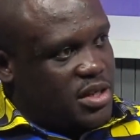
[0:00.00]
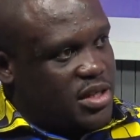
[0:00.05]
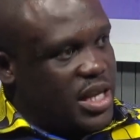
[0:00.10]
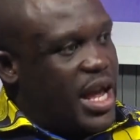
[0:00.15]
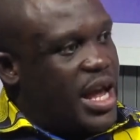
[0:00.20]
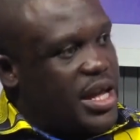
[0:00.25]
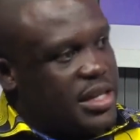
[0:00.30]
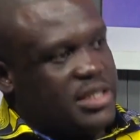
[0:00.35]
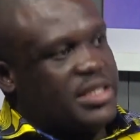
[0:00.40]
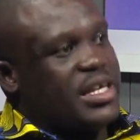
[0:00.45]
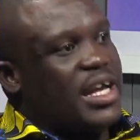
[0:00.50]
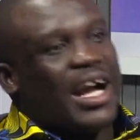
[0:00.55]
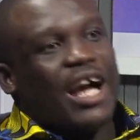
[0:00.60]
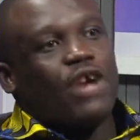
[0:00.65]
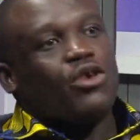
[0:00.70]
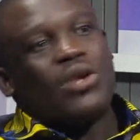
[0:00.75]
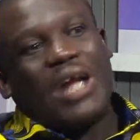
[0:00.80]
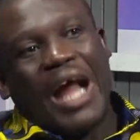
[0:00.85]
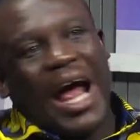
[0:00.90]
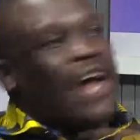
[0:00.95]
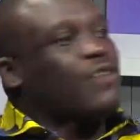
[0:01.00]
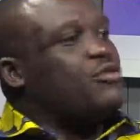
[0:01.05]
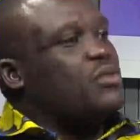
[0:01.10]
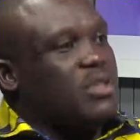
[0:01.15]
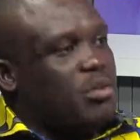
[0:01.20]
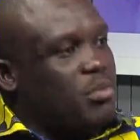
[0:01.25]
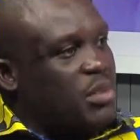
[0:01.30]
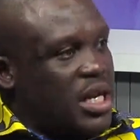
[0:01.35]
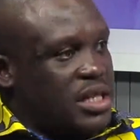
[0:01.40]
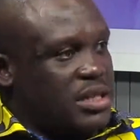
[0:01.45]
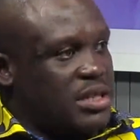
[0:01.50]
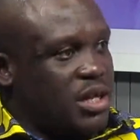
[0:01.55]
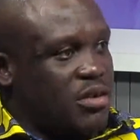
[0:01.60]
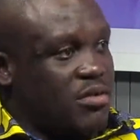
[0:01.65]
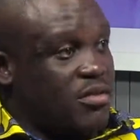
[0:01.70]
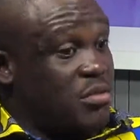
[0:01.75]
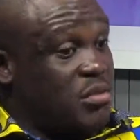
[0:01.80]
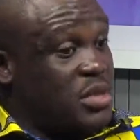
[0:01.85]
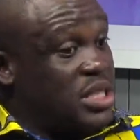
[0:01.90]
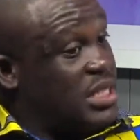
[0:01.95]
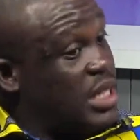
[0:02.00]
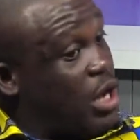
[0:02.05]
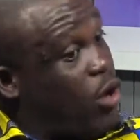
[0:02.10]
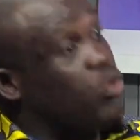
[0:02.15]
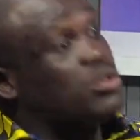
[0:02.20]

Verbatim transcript: The okay. N C A cannot act on the blind side of the minister